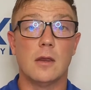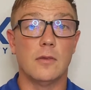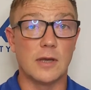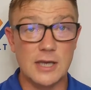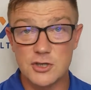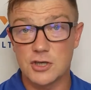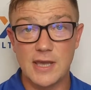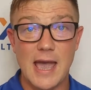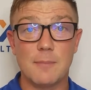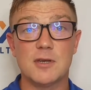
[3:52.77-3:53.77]
the kitchen
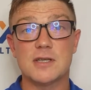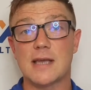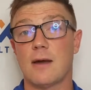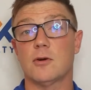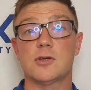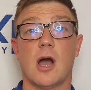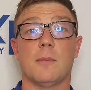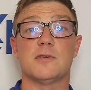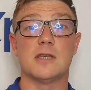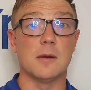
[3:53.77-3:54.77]
cabinets,
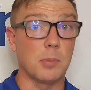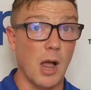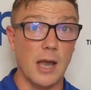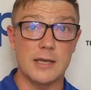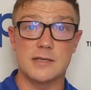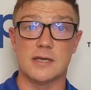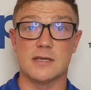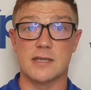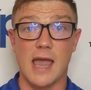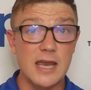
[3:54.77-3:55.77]
countertops, the appliances,
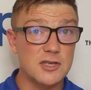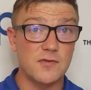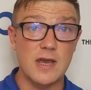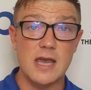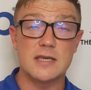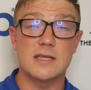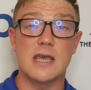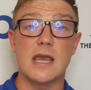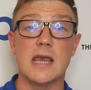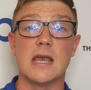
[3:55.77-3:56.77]
the
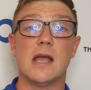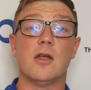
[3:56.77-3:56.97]
HVAC,